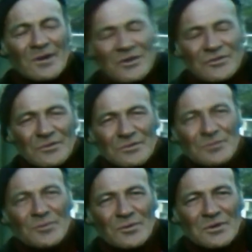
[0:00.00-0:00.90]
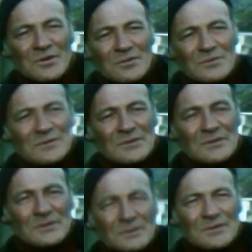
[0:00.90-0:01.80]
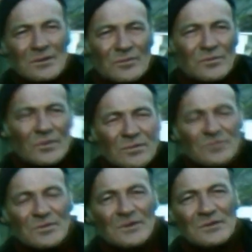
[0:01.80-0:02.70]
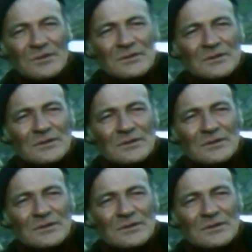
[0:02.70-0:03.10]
Last year was a poor year, but the year before was real good.